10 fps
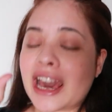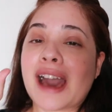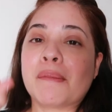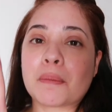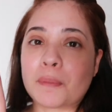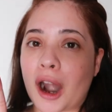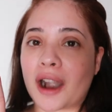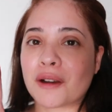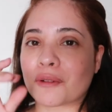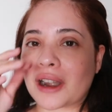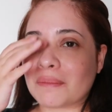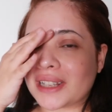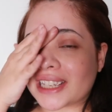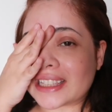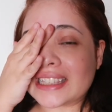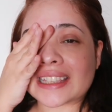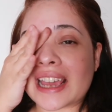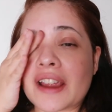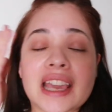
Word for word: I'm at a part where I'm like, it's